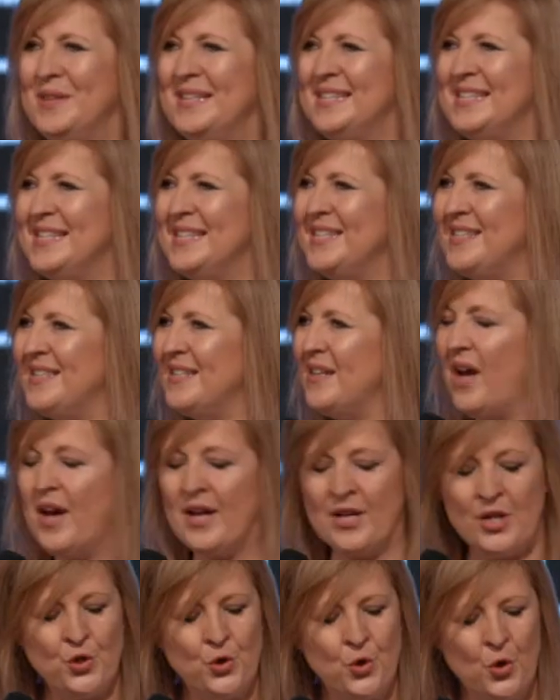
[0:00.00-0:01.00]
this is
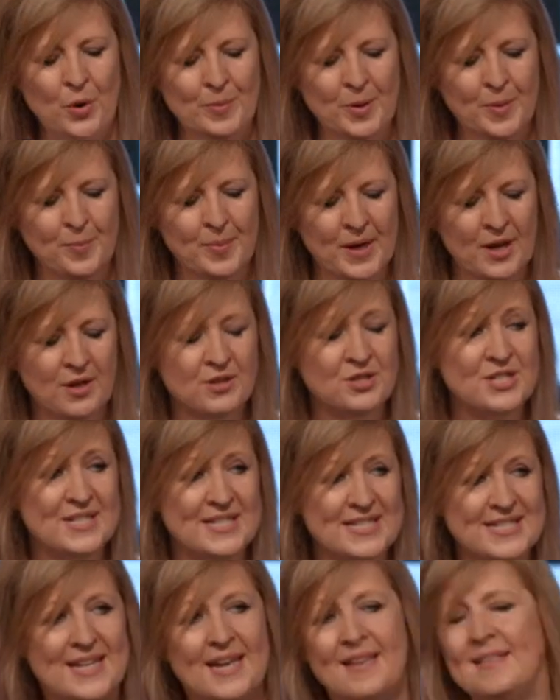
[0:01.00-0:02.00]
kind of normal, but I'll
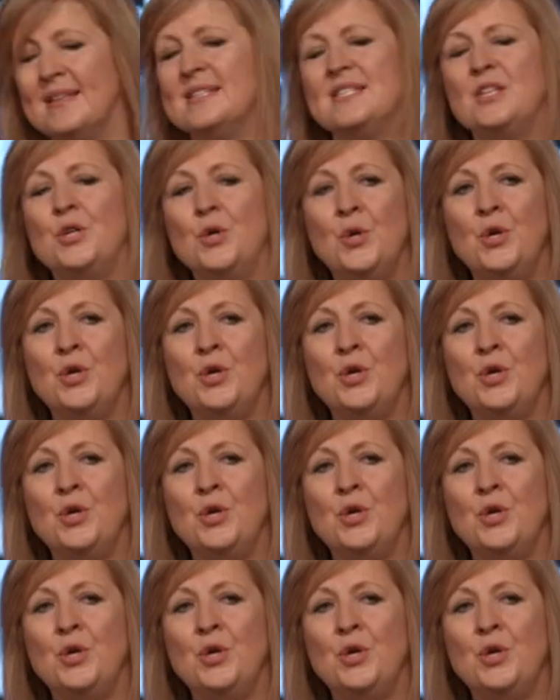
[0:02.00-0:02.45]
just say this who